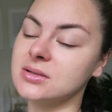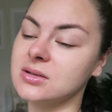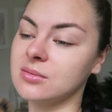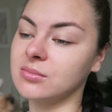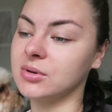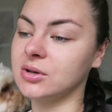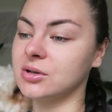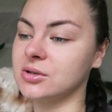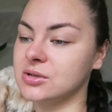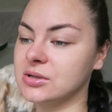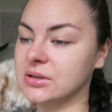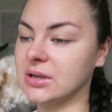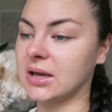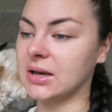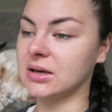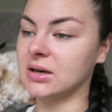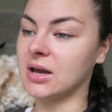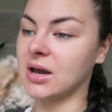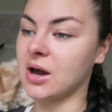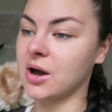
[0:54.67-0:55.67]
So I'm gonna do
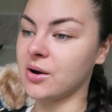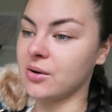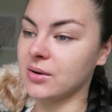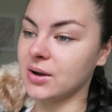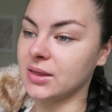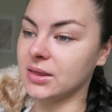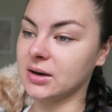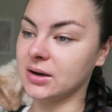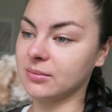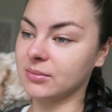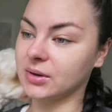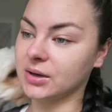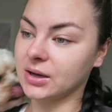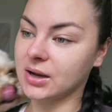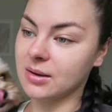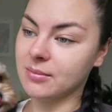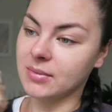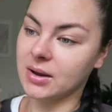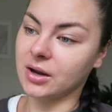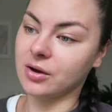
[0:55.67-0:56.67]
that now, and then I'm gonna
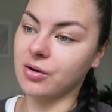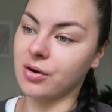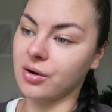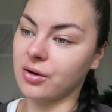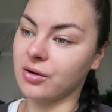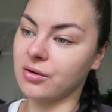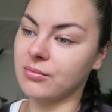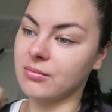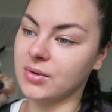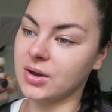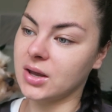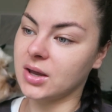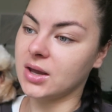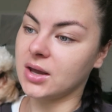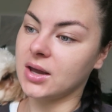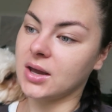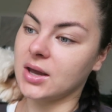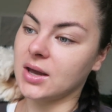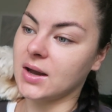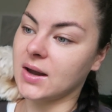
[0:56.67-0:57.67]
come back home.
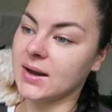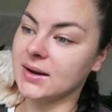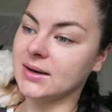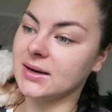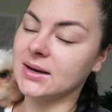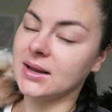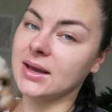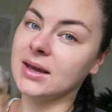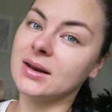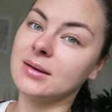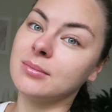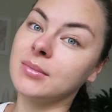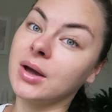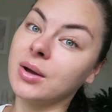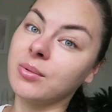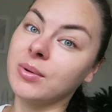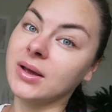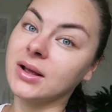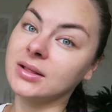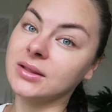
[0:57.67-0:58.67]
I need to edit my
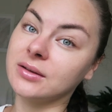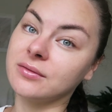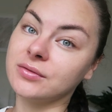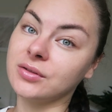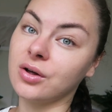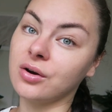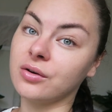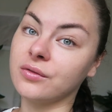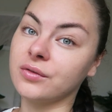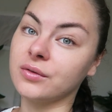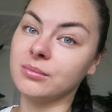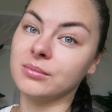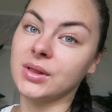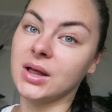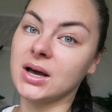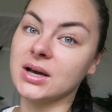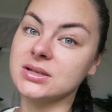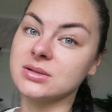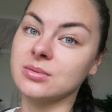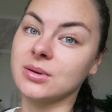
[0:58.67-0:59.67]
weekly vlog from
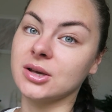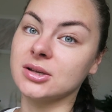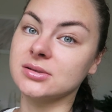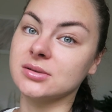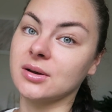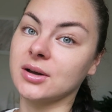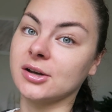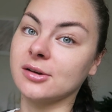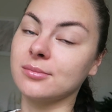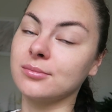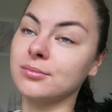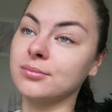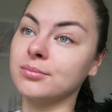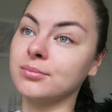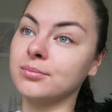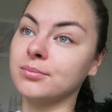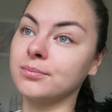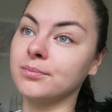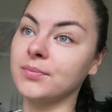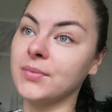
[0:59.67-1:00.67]
last week so I can
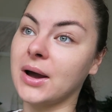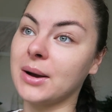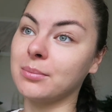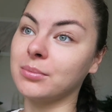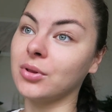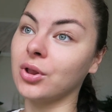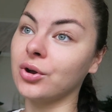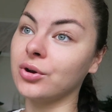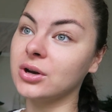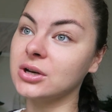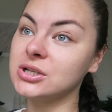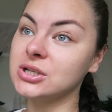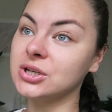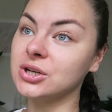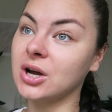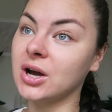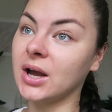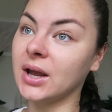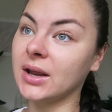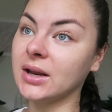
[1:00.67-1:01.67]
upload it
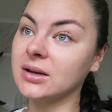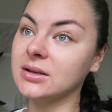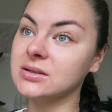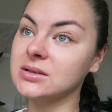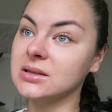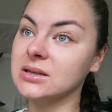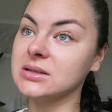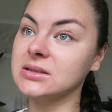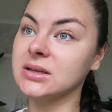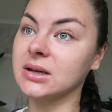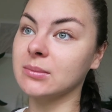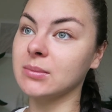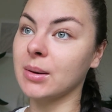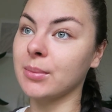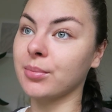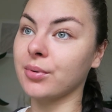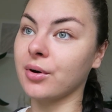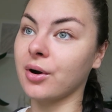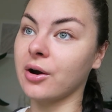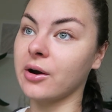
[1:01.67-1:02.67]
tonight. So that's my
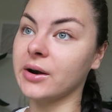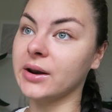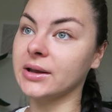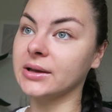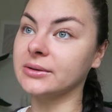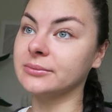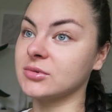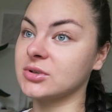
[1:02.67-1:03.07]
priority.